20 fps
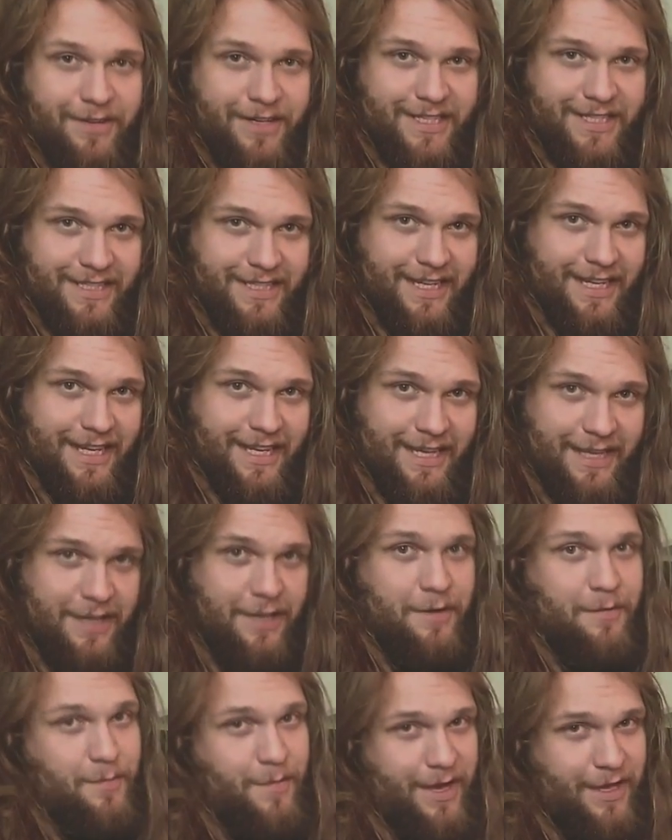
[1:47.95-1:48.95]

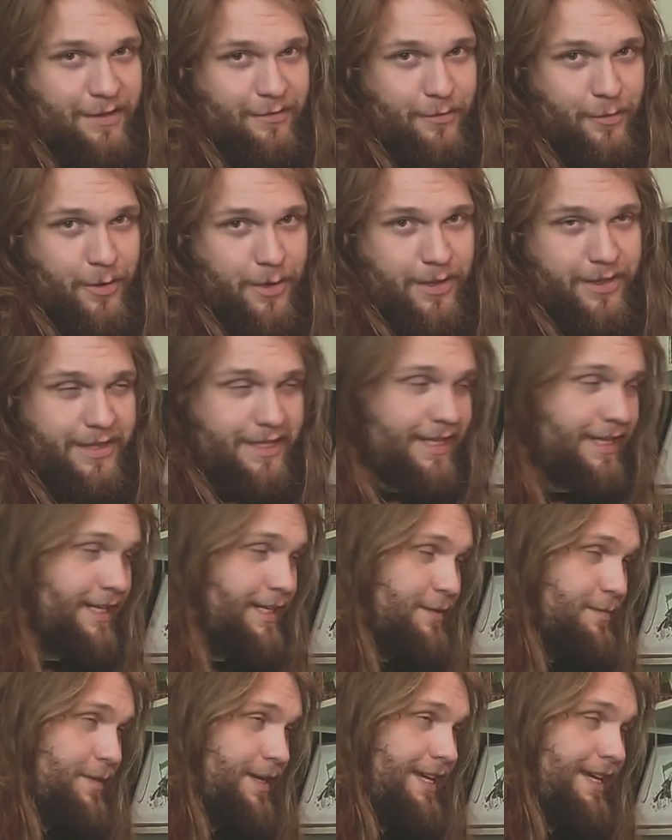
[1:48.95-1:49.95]
Obviously, May the
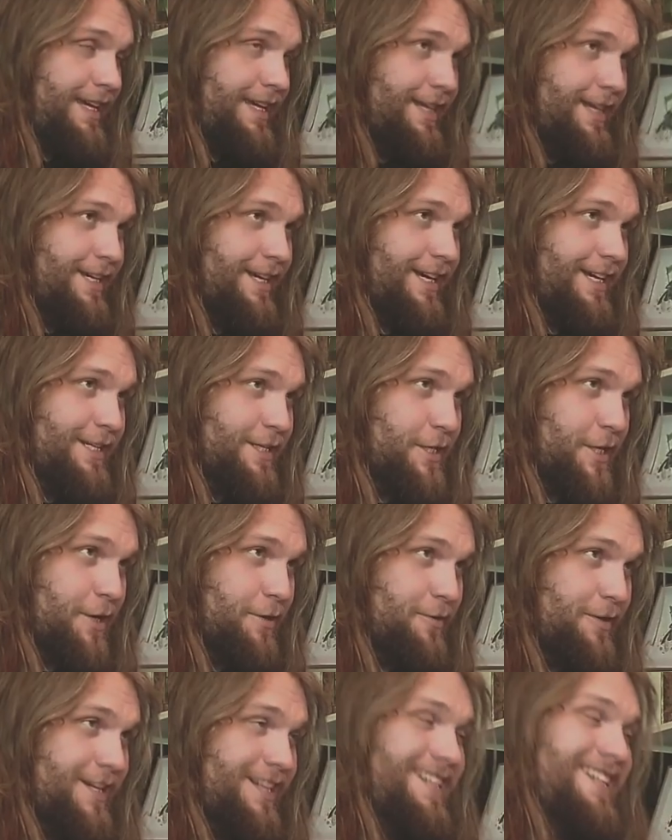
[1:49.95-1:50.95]
fourth needed to be
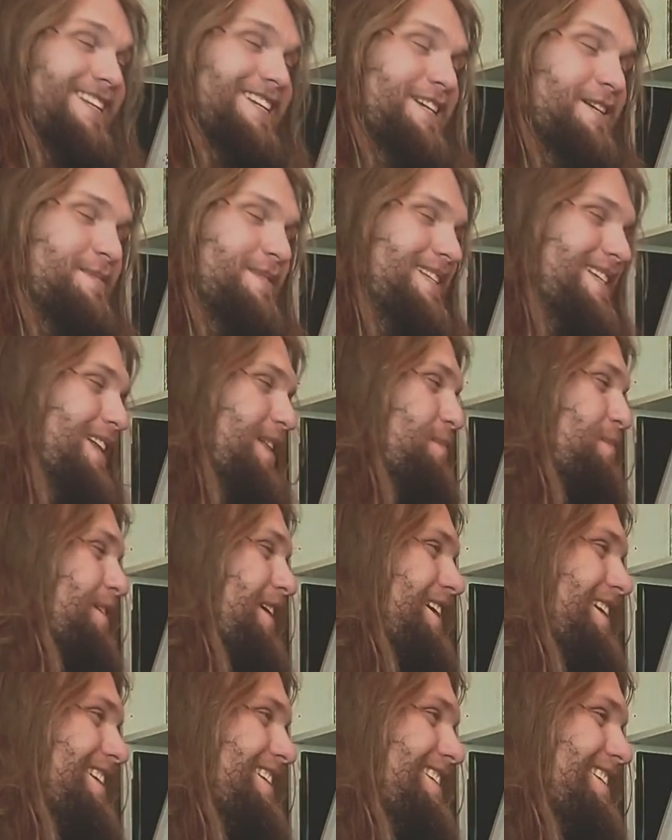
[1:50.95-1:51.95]
uh, shown, needed to be
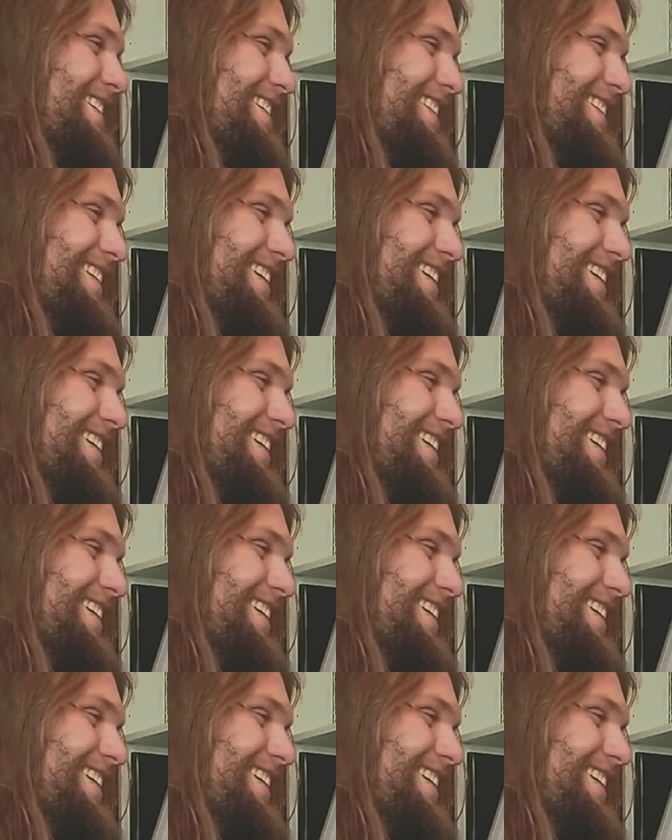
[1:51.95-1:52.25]
celebrated.